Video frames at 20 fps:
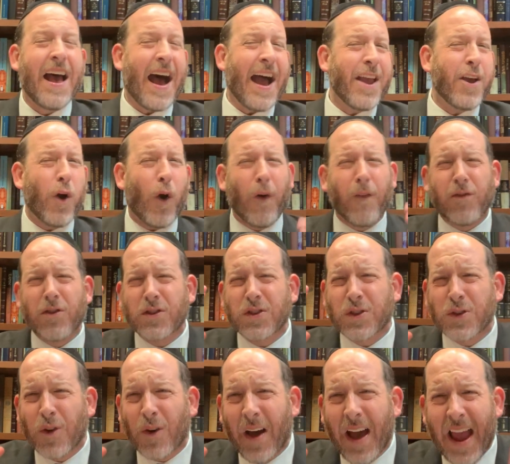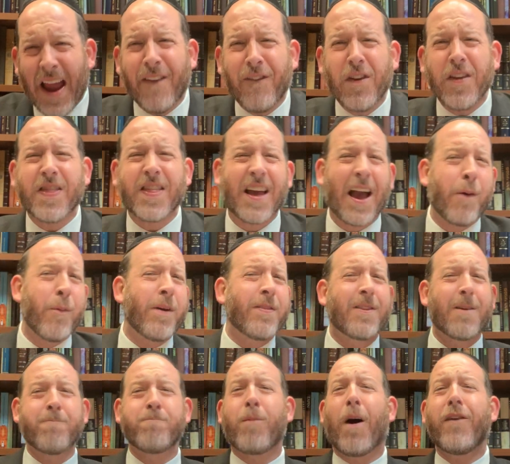I oversaw everything. I went
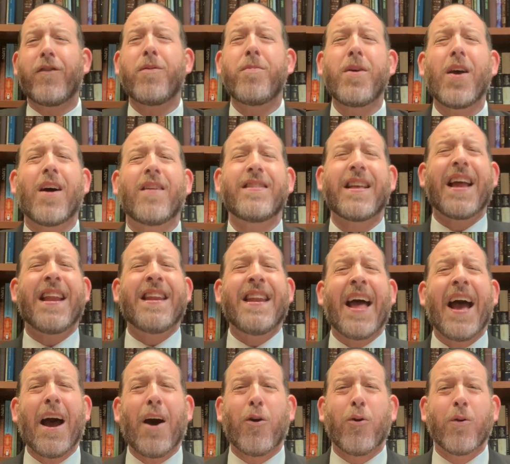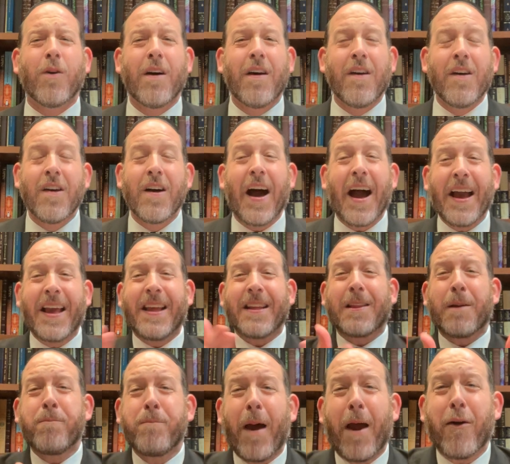above and beyond. And now I get
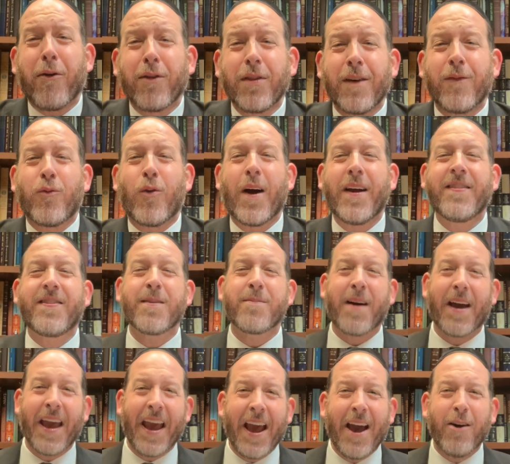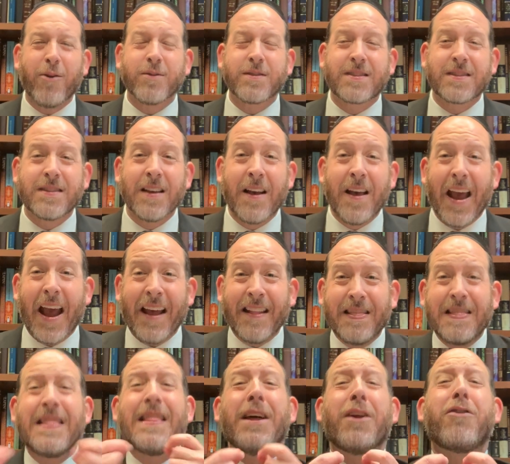a barrel of wine to my house.
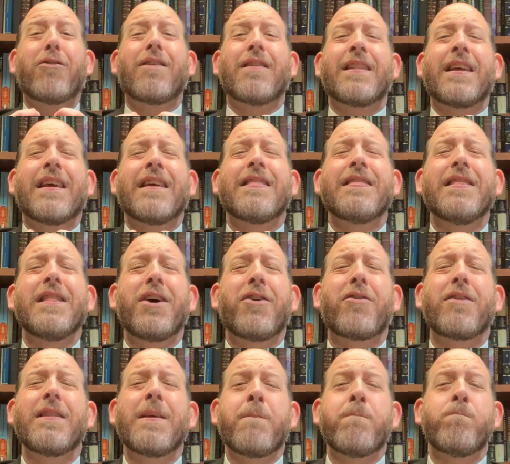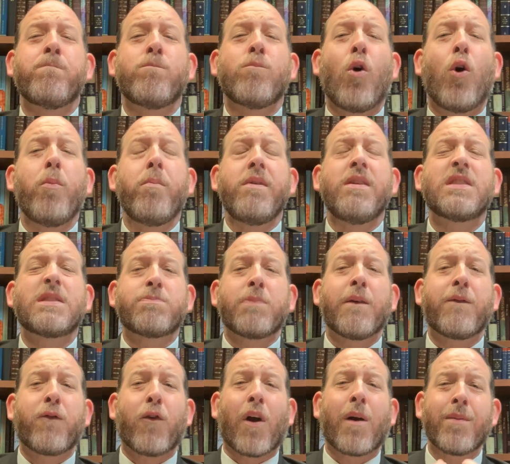And literally, literally moments
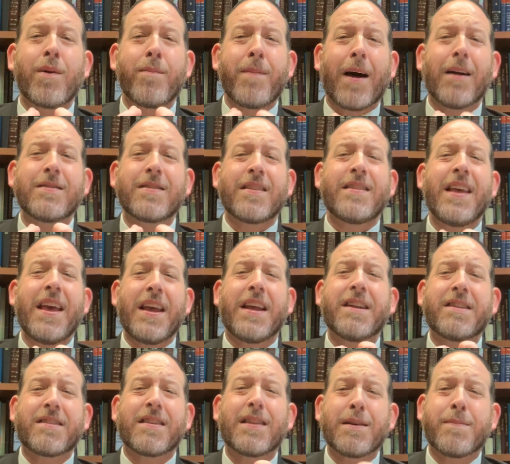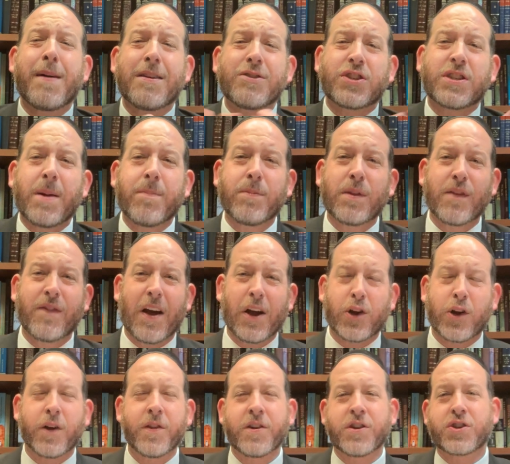before I'm about to take it to the Baal Shem Tov
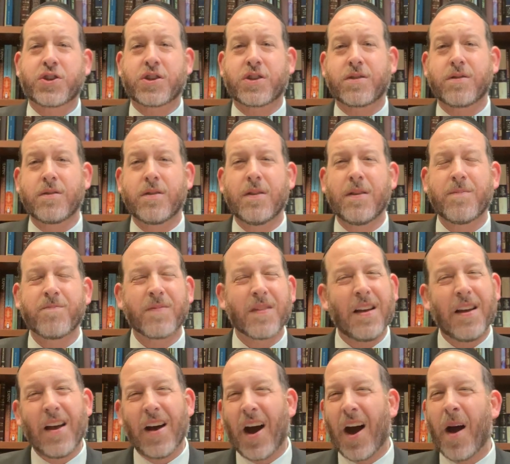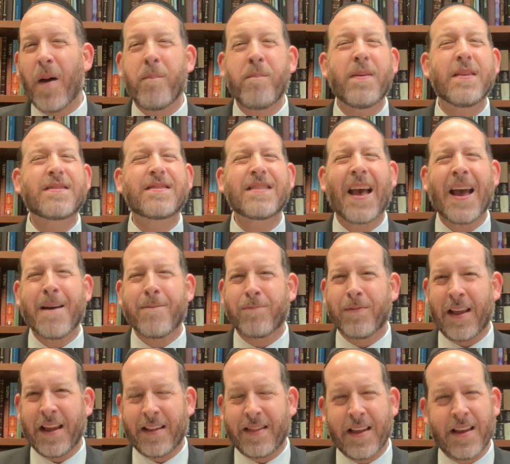HaKadosh, a mishap
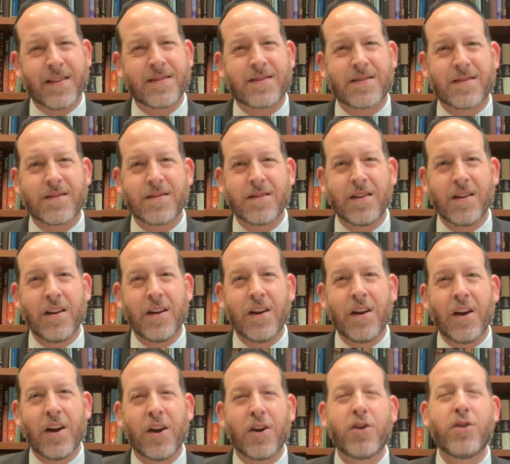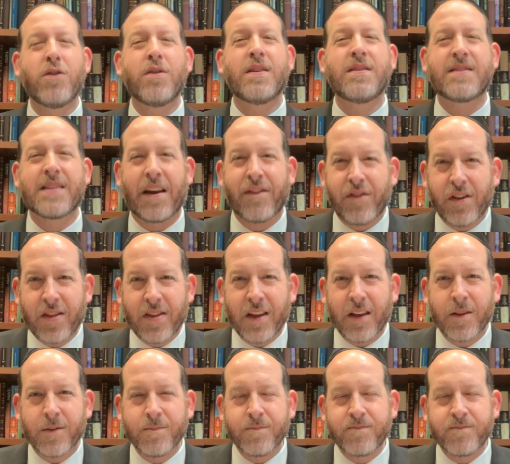like this ruins everything.